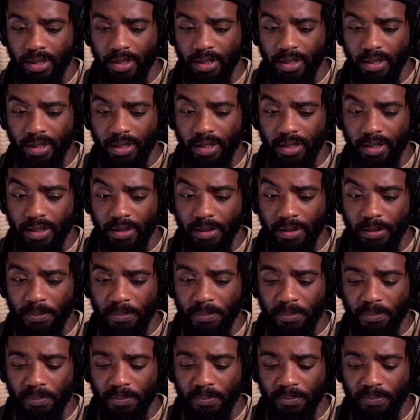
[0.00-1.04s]

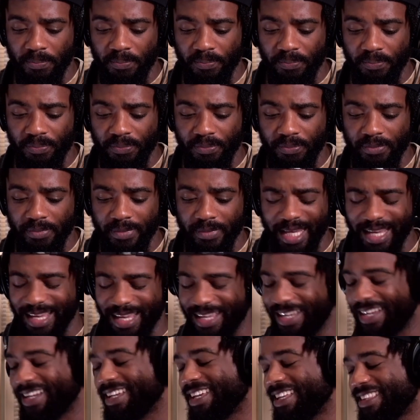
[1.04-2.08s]
Dang,
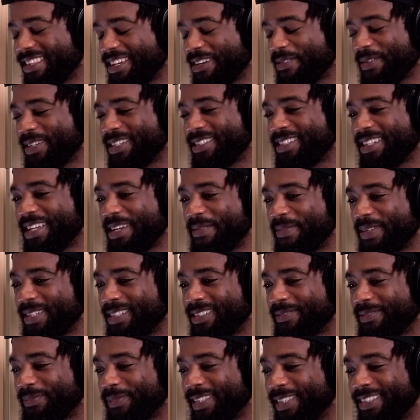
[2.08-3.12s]
I can't think what his name is,
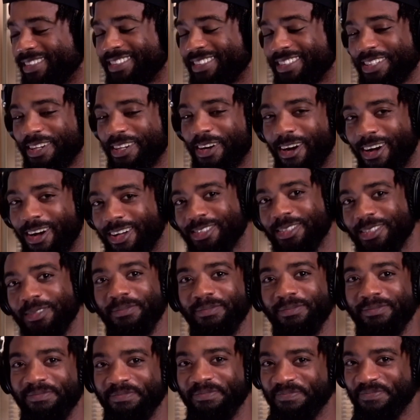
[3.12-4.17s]
but you're awesome
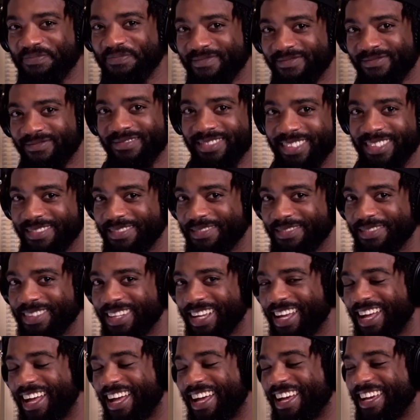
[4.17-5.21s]

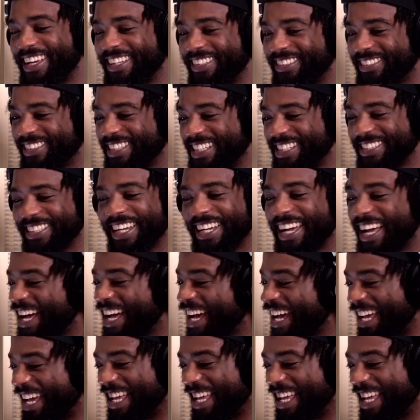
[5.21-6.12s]
guy. He's a guy.